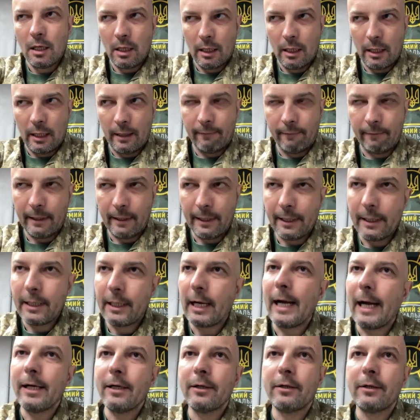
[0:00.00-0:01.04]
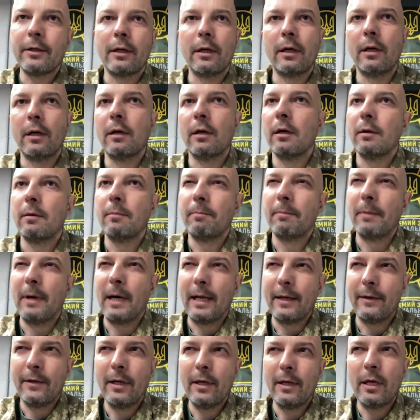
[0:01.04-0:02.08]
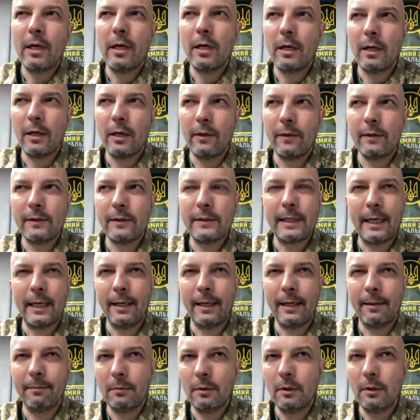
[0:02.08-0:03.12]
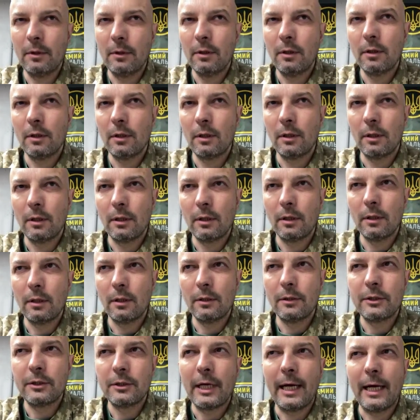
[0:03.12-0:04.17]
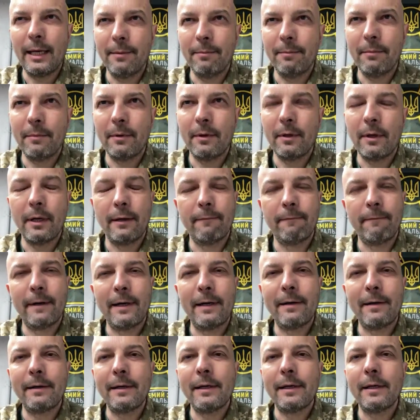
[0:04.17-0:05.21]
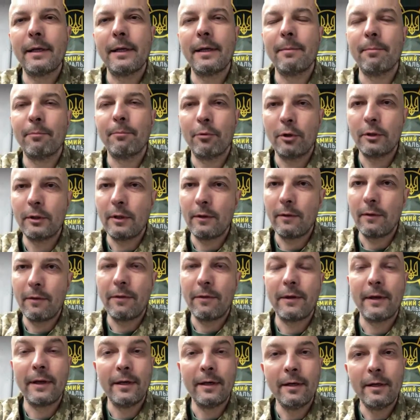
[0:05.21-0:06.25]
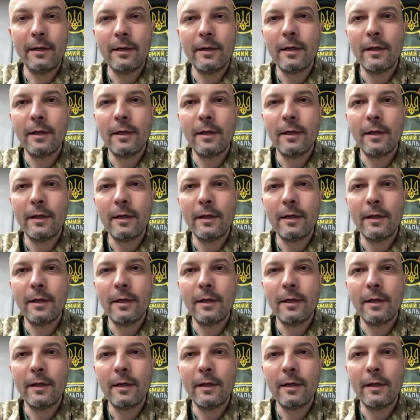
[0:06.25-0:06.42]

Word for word: a very hard, but in the same time, a very important thing